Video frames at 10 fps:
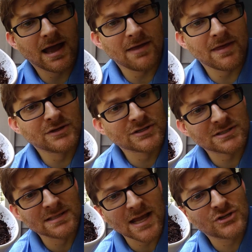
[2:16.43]
and then
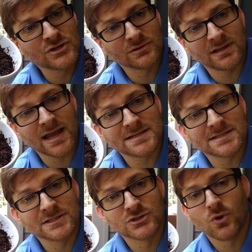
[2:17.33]
just nature
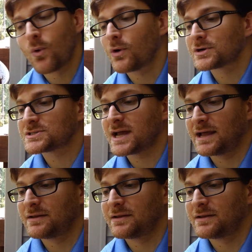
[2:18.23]
takes its course,